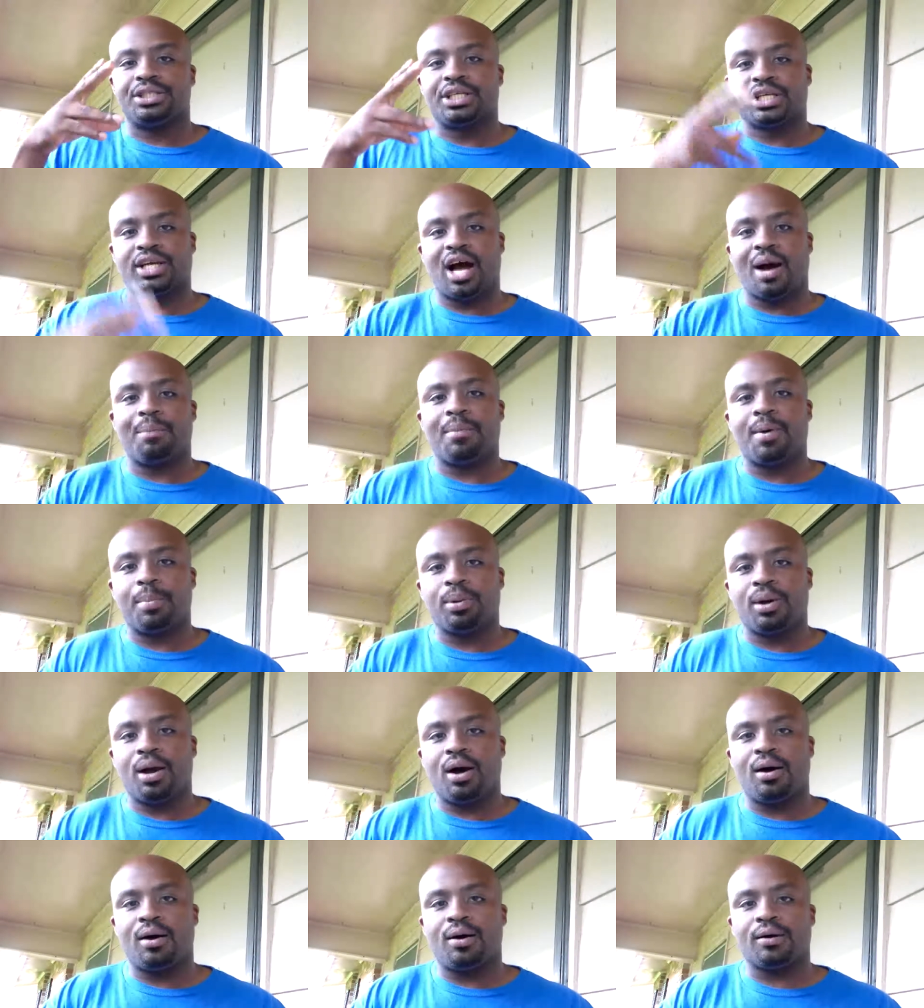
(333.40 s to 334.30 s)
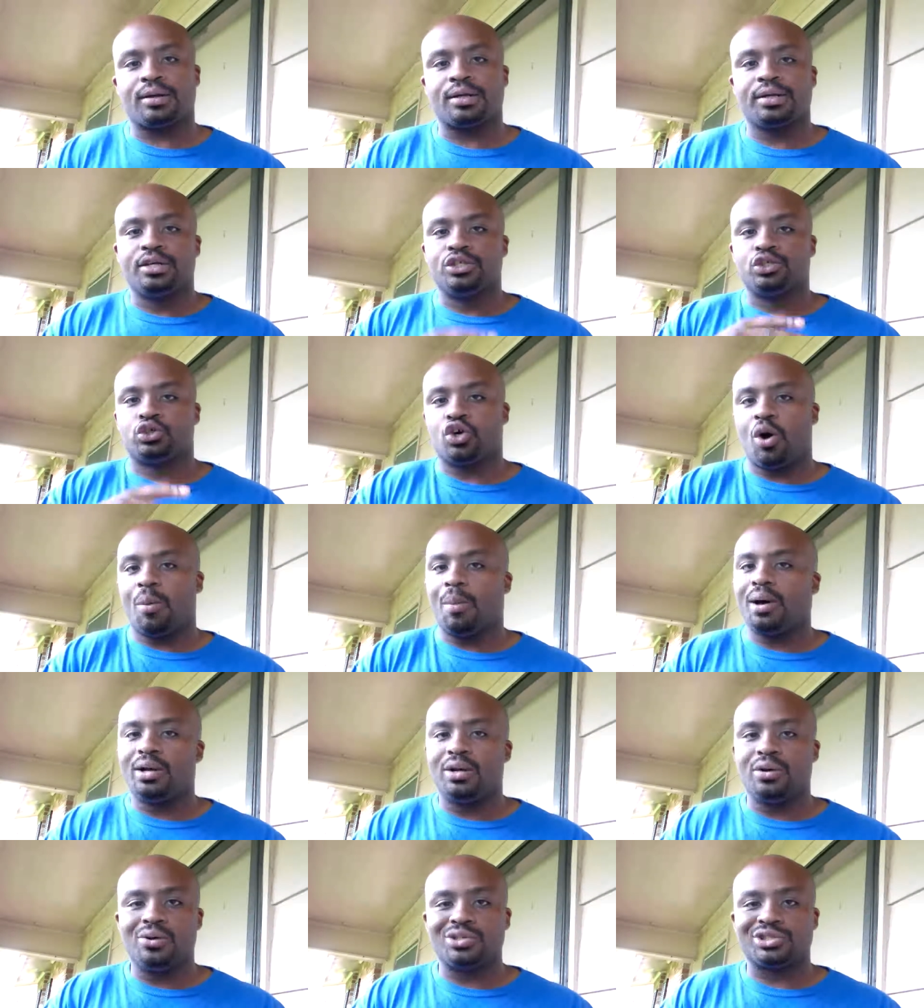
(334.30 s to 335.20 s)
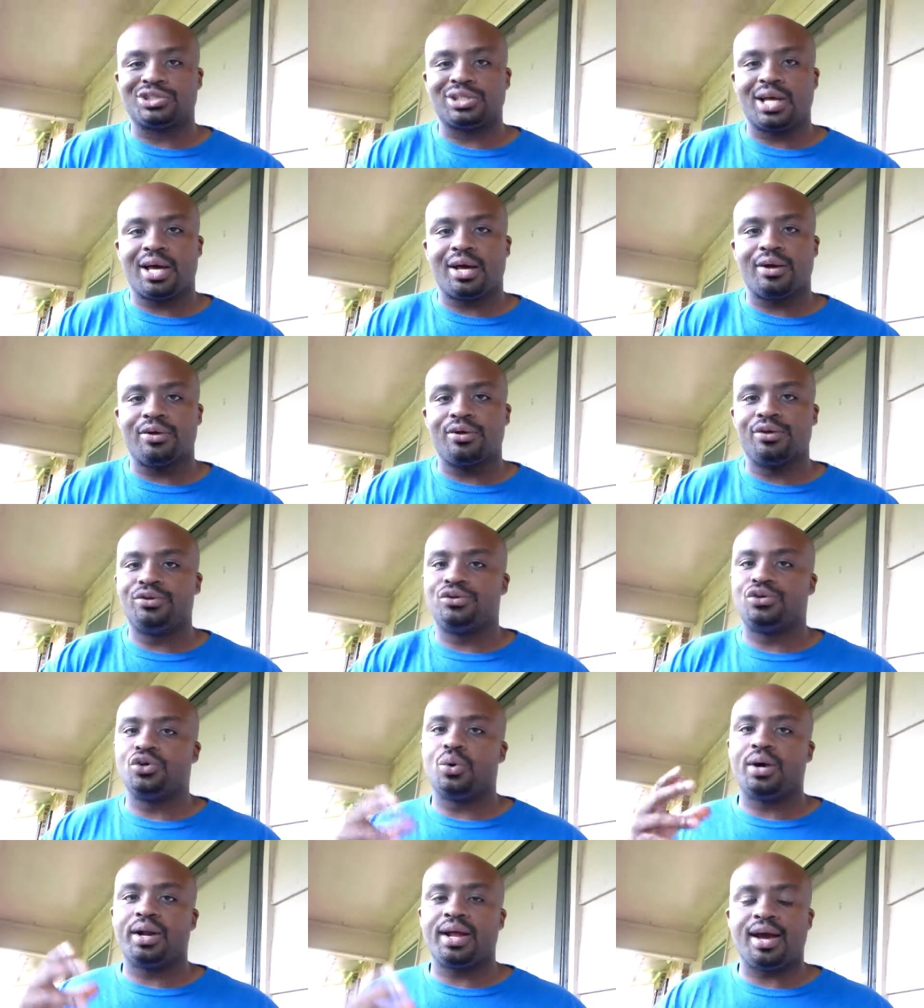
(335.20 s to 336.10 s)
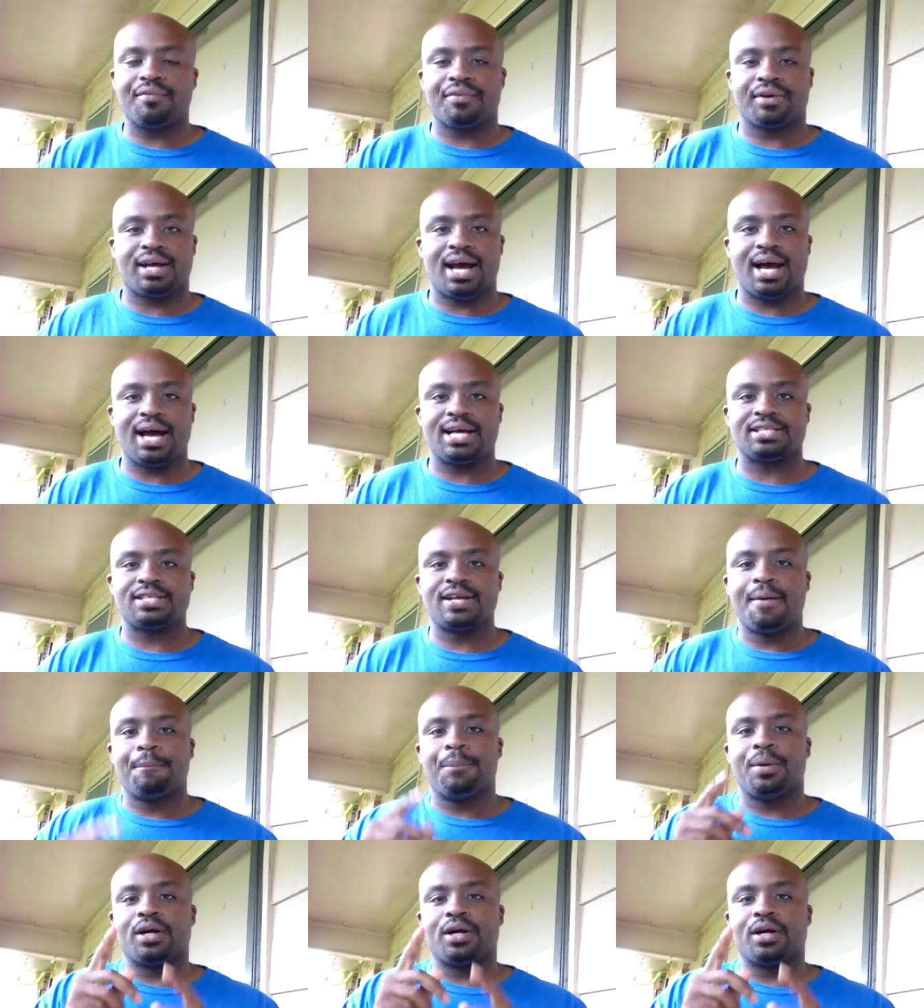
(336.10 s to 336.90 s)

Check out my blog. Join my newsletter. Do whatever, guys.